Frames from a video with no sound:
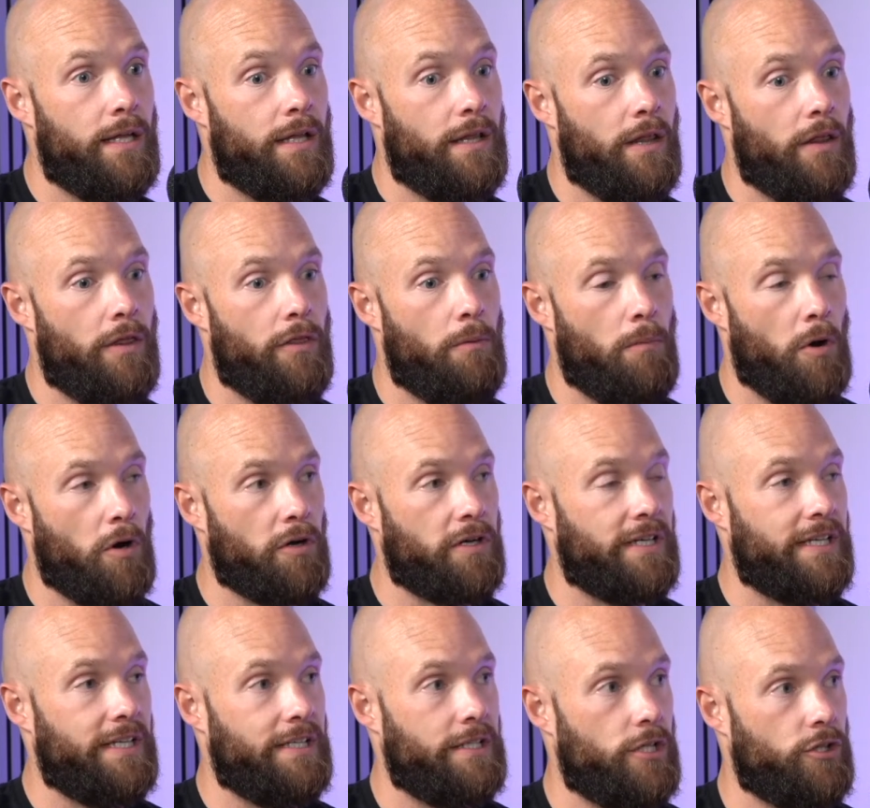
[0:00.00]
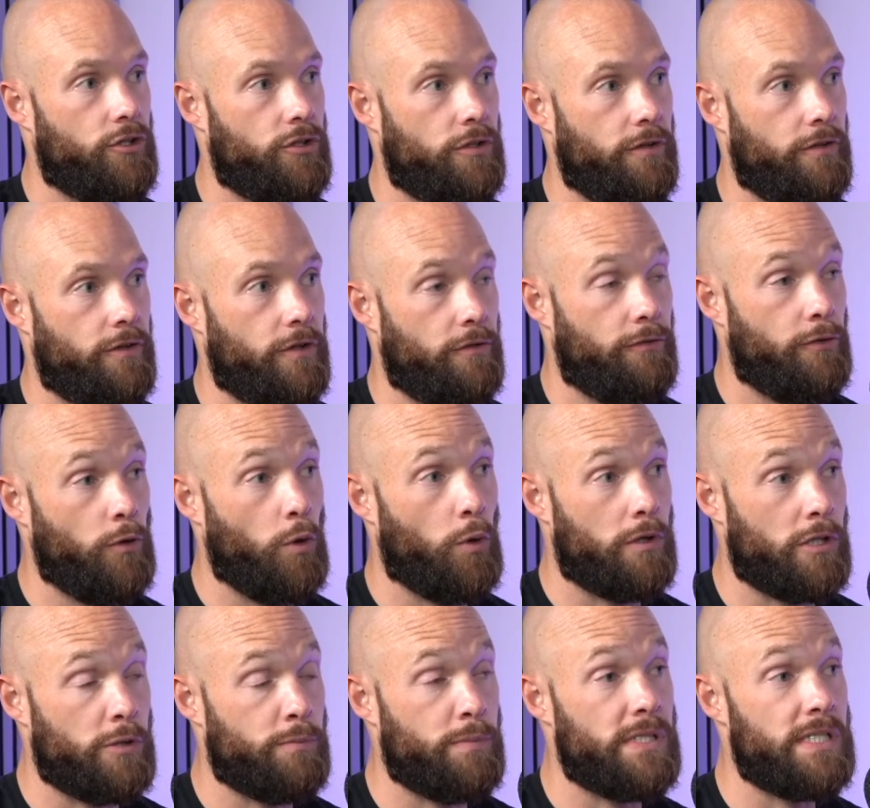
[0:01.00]
the market conditions in
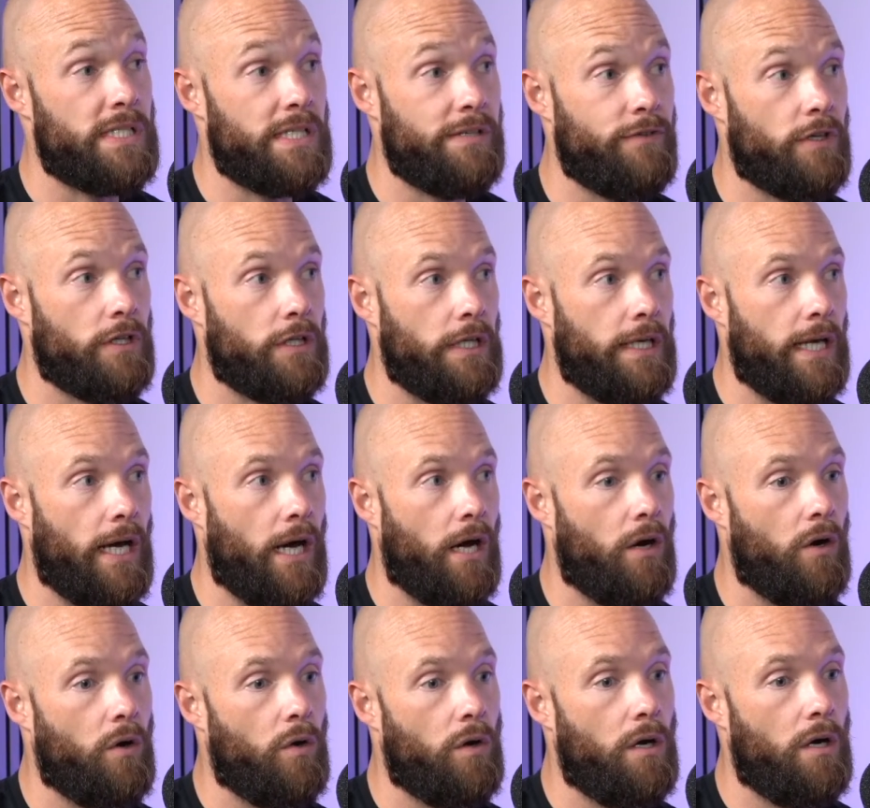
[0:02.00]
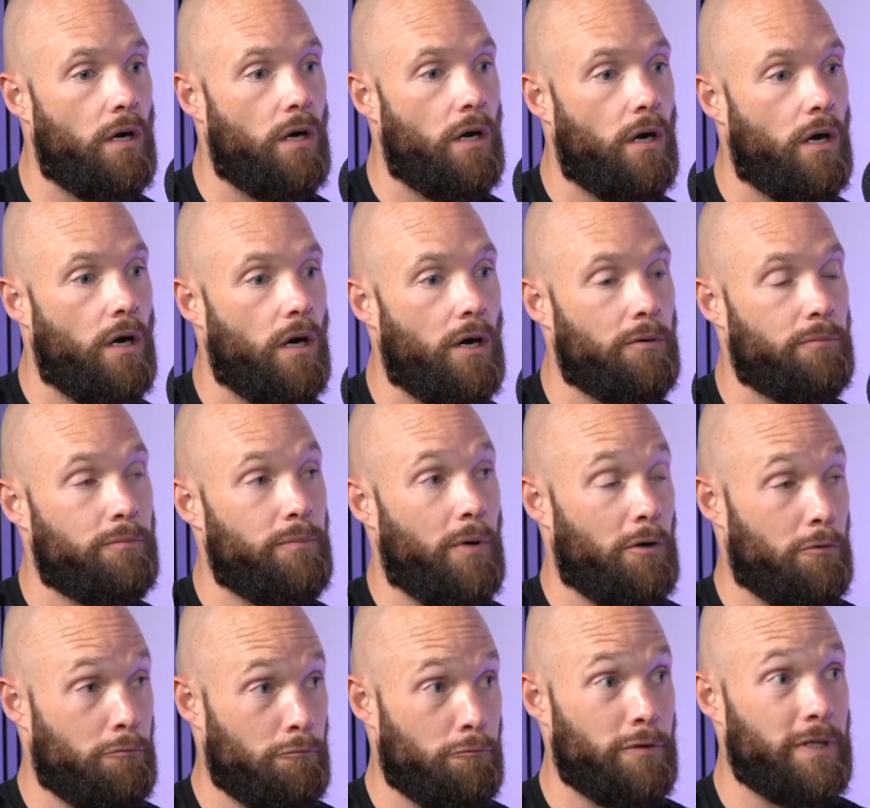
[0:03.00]
Florida specifically now
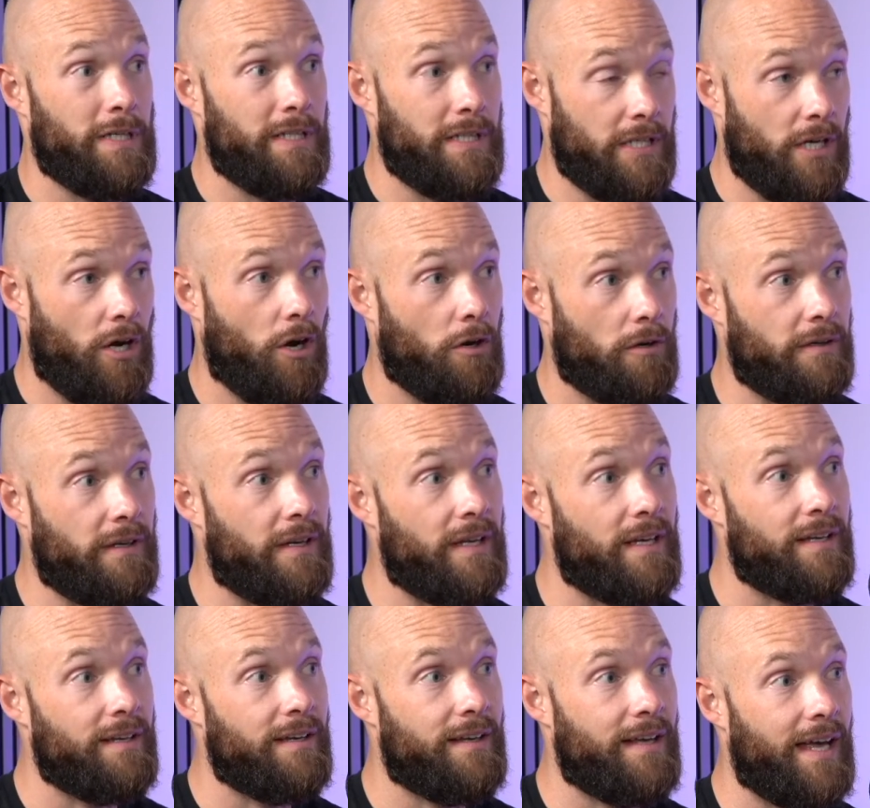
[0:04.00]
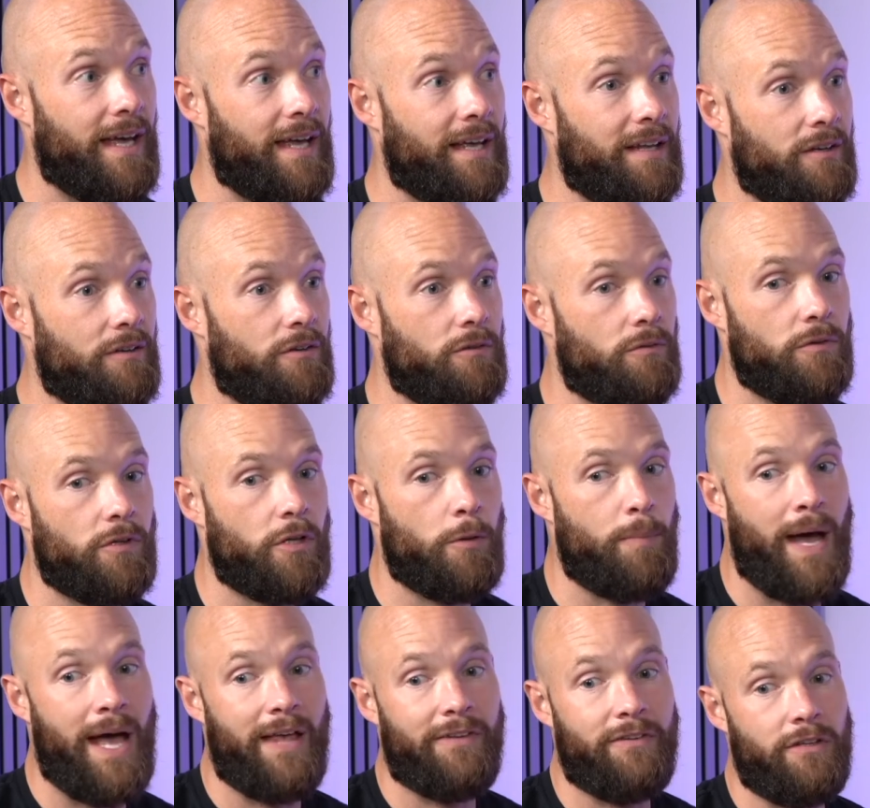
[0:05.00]
are really hardening, and
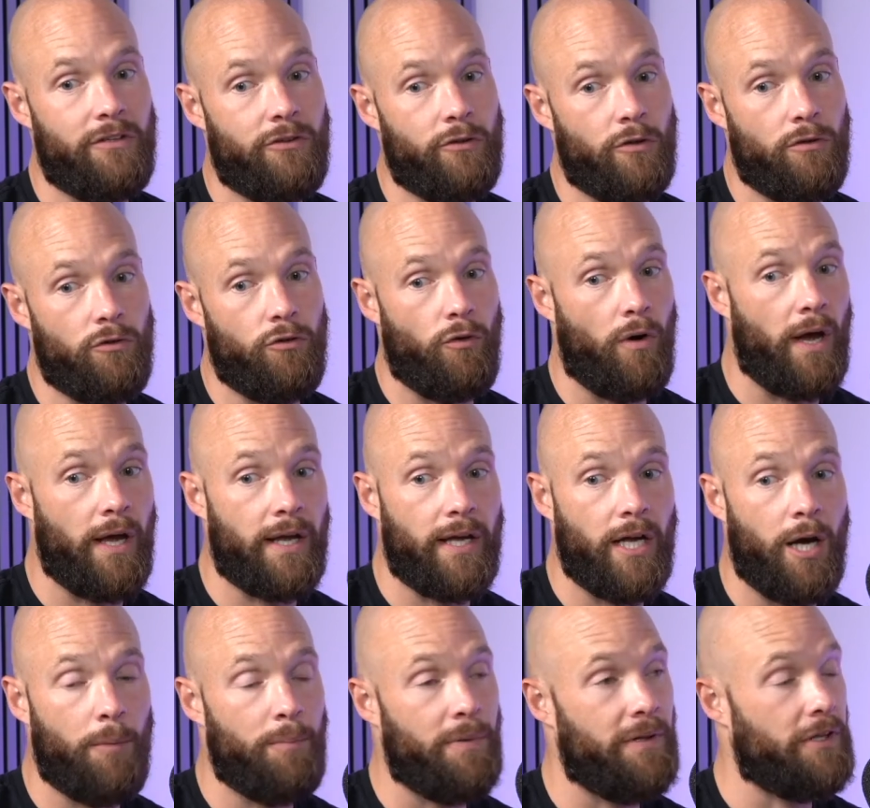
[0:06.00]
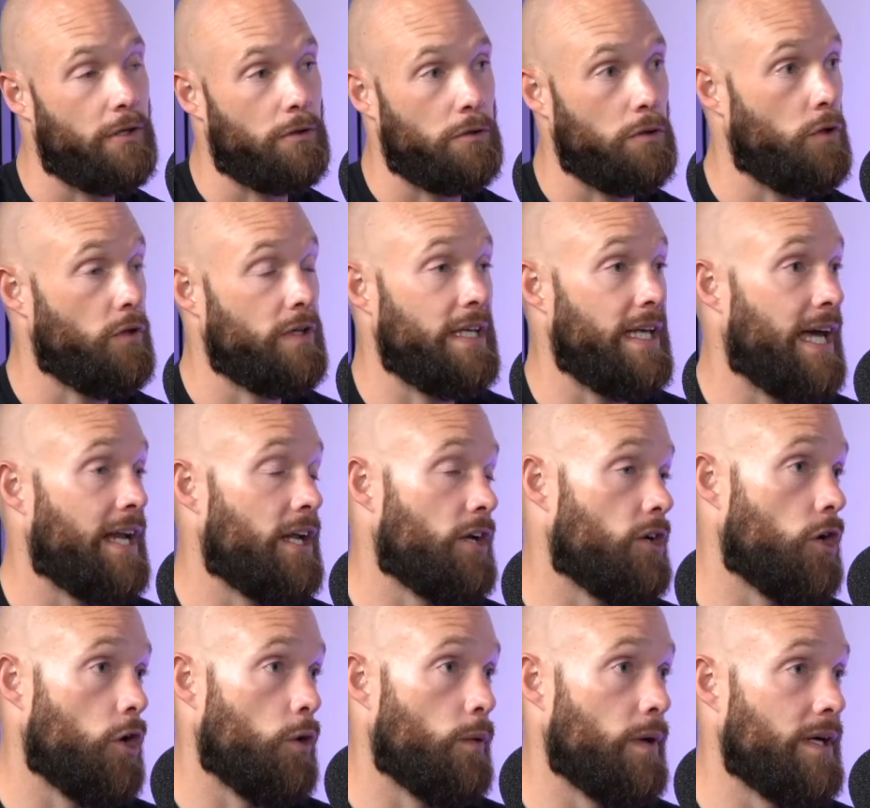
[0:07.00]
capacity sort of drying up, and they're looking at it
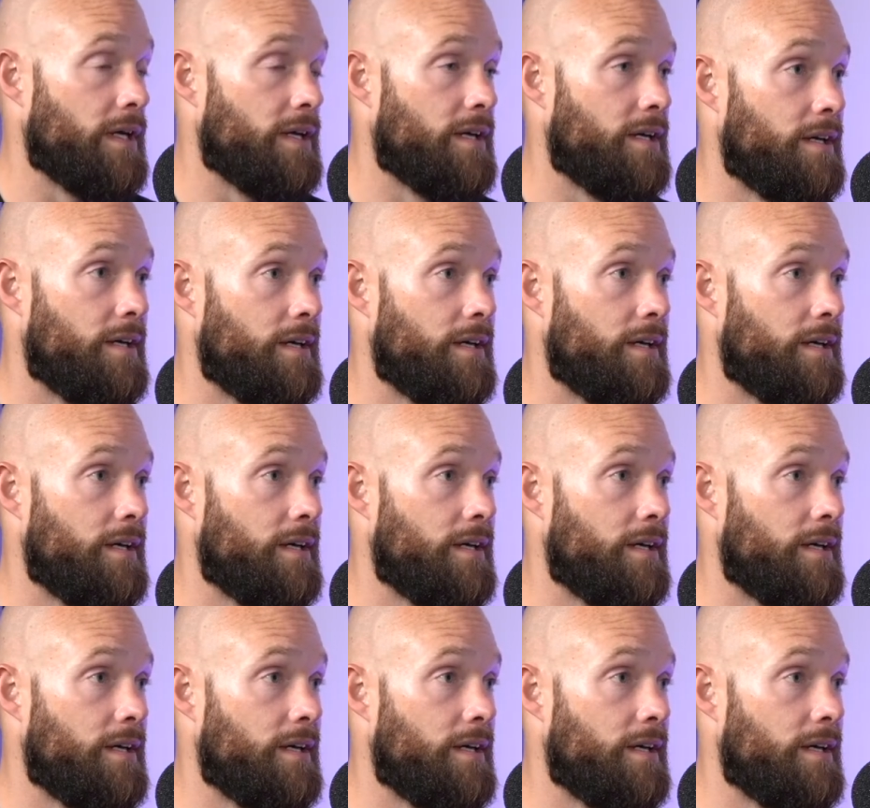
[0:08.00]
going,